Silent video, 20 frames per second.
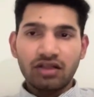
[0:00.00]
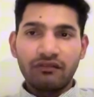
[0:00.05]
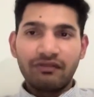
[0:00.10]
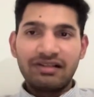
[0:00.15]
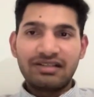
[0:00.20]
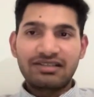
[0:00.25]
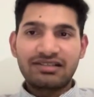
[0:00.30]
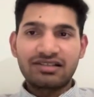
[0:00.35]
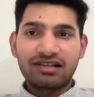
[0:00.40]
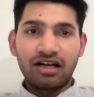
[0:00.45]

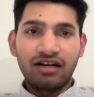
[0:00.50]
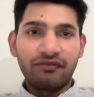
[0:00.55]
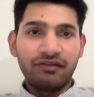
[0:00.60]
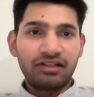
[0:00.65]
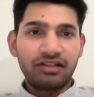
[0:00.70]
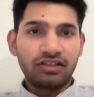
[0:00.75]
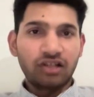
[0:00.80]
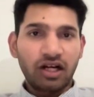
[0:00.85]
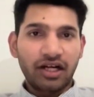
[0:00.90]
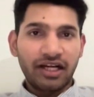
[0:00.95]
We'll start
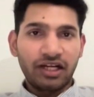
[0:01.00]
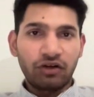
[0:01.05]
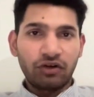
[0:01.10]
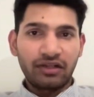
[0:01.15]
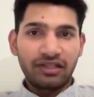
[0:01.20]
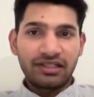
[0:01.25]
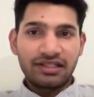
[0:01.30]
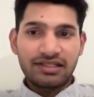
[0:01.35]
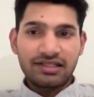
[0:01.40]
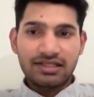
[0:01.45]
with target
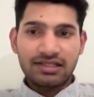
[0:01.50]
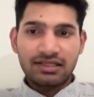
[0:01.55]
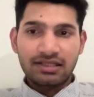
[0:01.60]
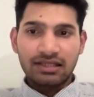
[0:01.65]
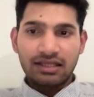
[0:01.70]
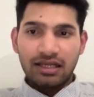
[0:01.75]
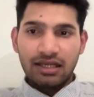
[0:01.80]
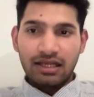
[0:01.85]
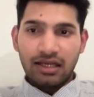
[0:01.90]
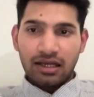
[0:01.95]
audience,
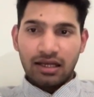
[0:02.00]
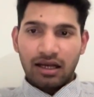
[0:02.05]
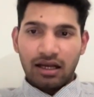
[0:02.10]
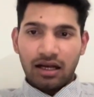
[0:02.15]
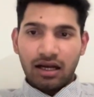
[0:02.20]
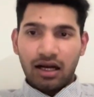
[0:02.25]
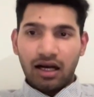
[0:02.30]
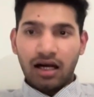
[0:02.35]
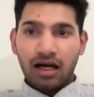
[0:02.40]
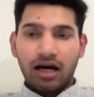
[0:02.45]

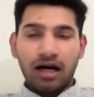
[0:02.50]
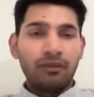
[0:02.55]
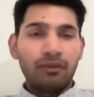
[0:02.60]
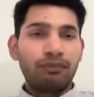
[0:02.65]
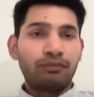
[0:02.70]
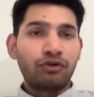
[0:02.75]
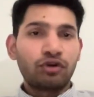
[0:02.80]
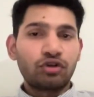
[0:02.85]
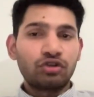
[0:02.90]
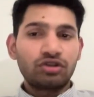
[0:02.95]

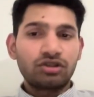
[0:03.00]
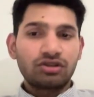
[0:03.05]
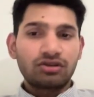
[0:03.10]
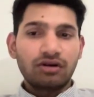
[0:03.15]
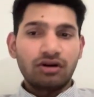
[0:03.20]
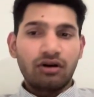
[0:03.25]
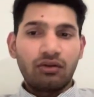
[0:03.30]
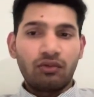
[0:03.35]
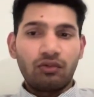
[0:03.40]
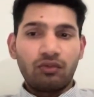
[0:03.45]
approach.
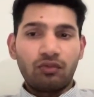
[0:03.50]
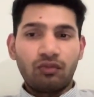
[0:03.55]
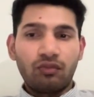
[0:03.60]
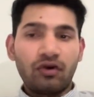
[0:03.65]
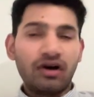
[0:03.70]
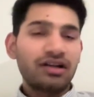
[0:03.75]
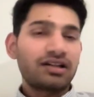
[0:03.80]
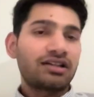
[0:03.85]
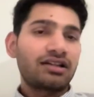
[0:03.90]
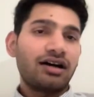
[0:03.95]

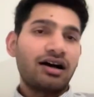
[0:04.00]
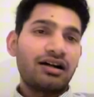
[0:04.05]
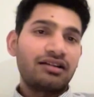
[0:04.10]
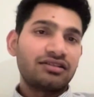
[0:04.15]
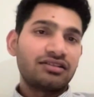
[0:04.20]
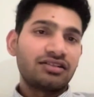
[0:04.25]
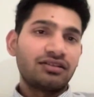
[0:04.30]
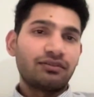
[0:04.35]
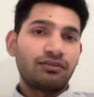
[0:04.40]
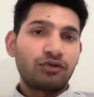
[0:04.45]
What
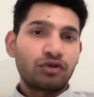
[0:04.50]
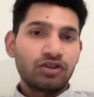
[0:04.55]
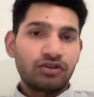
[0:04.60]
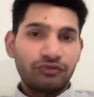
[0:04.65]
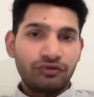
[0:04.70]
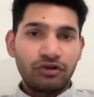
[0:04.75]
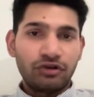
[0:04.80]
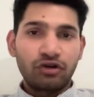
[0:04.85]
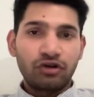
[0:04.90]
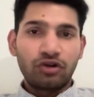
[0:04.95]
are the
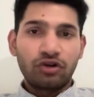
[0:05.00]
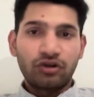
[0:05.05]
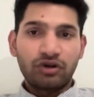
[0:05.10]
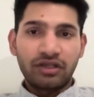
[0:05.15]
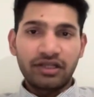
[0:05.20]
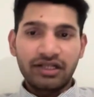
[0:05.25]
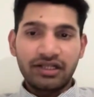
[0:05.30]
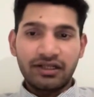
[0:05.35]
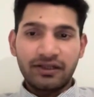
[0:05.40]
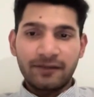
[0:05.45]
approach we are going to
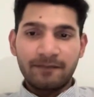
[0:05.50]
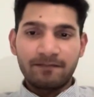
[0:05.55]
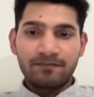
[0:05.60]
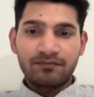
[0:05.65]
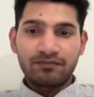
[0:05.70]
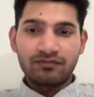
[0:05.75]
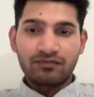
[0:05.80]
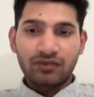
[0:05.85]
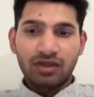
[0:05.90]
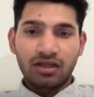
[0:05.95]
get?
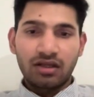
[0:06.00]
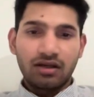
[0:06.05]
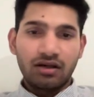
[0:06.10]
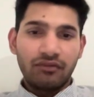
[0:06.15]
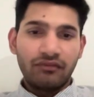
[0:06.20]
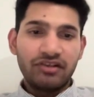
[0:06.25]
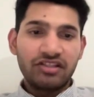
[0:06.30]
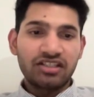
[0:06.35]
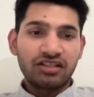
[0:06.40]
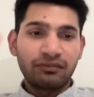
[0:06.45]

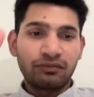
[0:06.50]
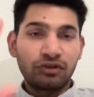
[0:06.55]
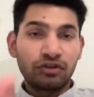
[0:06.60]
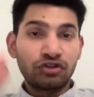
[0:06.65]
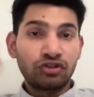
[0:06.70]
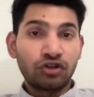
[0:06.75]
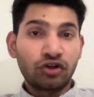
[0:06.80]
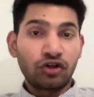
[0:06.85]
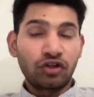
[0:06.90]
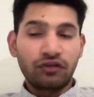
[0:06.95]
Which
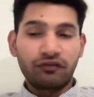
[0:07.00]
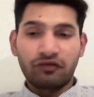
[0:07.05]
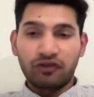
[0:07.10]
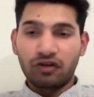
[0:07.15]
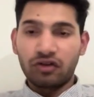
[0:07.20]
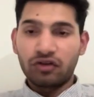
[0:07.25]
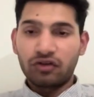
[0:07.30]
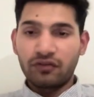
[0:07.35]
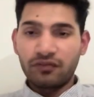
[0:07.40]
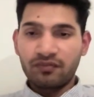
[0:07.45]
approach you're going to
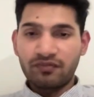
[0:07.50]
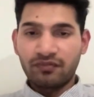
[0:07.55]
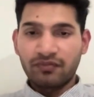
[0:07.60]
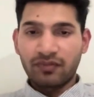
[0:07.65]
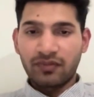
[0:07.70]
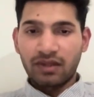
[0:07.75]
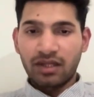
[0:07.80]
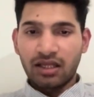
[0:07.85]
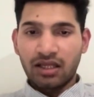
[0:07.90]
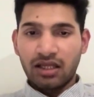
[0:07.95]
follow?
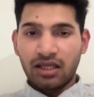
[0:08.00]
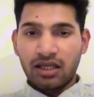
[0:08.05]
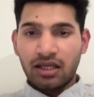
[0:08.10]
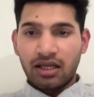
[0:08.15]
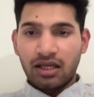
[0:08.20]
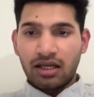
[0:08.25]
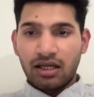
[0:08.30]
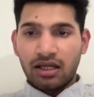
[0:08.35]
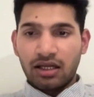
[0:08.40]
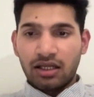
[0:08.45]

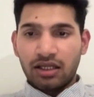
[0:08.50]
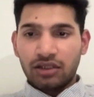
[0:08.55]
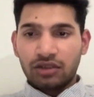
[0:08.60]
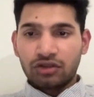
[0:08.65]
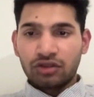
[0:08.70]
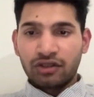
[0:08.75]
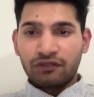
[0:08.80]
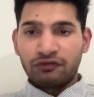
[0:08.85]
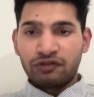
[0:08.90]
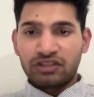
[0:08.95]

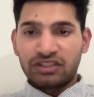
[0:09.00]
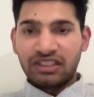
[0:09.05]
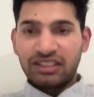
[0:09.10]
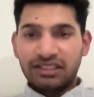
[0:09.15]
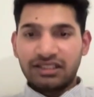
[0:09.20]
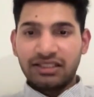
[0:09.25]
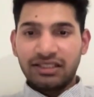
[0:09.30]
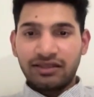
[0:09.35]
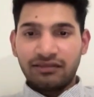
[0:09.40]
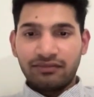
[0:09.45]
So if you
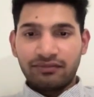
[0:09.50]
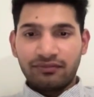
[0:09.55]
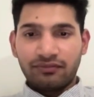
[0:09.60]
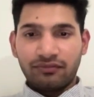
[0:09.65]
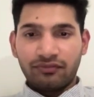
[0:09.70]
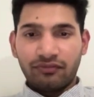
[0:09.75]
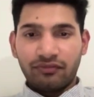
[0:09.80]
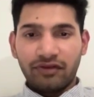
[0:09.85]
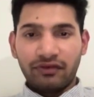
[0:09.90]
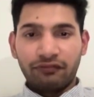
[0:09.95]
see here,
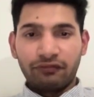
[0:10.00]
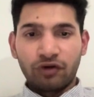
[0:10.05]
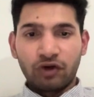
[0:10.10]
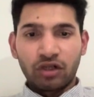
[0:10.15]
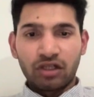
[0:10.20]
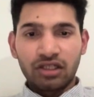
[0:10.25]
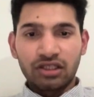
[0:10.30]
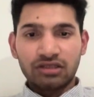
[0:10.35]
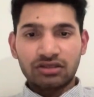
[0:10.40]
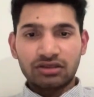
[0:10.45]
we
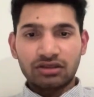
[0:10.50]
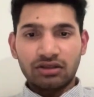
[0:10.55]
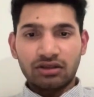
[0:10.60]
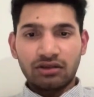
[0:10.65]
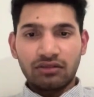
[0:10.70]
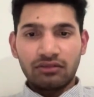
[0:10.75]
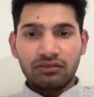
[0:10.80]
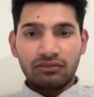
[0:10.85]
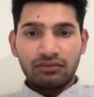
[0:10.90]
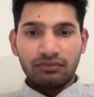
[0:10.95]
focus
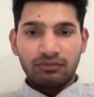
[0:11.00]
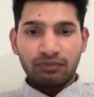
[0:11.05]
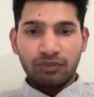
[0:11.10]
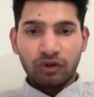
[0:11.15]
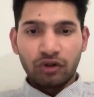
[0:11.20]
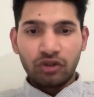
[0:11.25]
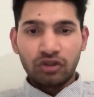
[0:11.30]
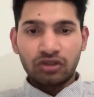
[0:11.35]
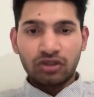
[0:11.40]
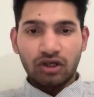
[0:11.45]

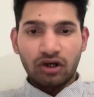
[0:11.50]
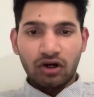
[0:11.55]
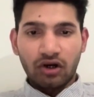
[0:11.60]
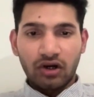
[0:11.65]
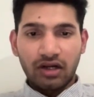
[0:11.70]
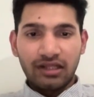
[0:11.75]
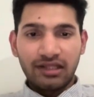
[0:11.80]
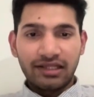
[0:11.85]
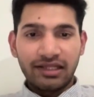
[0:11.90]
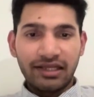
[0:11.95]
both
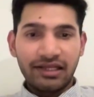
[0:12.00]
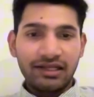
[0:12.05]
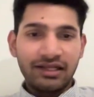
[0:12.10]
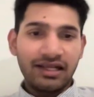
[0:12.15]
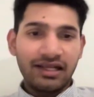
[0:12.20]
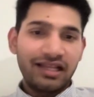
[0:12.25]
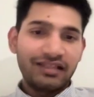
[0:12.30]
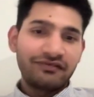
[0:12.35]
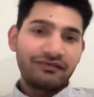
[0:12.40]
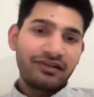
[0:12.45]

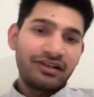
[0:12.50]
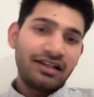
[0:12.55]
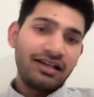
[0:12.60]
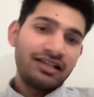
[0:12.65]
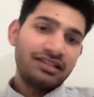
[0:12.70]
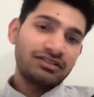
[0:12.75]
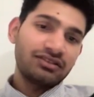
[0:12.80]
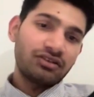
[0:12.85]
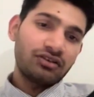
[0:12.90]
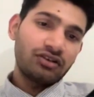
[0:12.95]
online as well
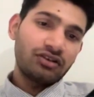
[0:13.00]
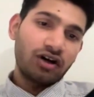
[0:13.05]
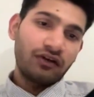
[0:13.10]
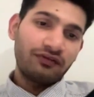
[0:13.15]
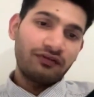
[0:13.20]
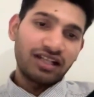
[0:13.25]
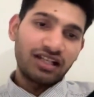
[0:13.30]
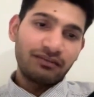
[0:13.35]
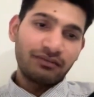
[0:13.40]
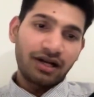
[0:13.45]
as on
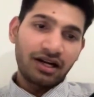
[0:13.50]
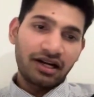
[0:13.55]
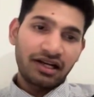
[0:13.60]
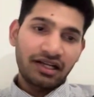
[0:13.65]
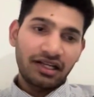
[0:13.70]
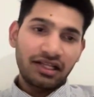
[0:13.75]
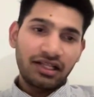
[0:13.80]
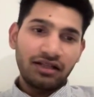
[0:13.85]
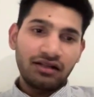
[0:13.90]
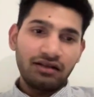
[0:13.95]
offline
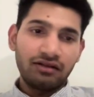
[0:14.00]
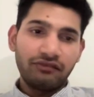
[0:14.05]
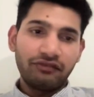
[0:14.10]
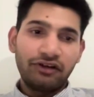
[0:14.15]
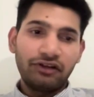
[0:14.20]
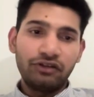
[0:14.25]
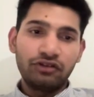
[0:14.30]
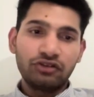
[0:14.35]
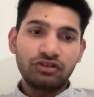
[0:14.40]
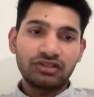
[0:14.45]
marketing.
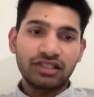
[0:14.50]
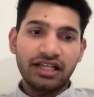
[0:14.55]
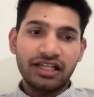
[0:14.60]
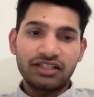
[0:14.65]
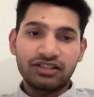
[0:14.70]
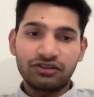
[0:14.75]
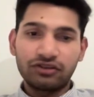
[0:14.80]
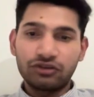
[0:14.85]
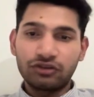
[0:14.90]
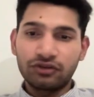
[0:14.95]
We'll use
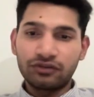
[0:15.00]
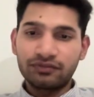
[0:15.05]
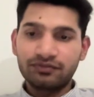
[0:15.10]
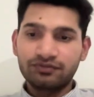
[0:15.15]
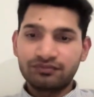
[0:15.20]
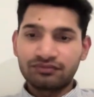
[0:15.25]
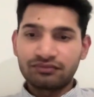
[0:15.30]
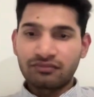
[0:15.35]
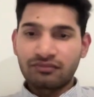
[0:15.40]
SEO